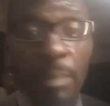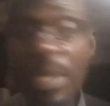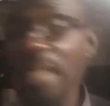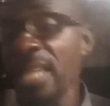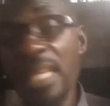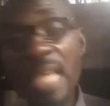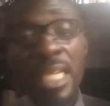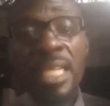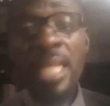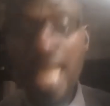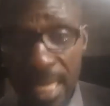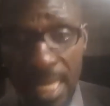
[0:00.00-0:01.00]
You think you are
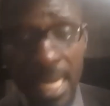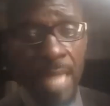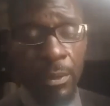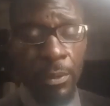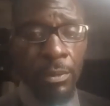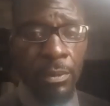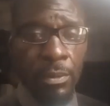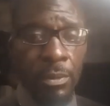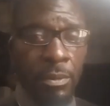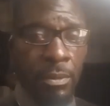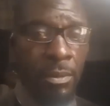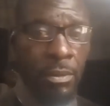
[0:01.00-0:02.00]
better than Nnamdi
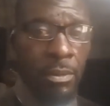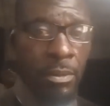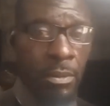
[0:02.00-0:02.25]
Kanu?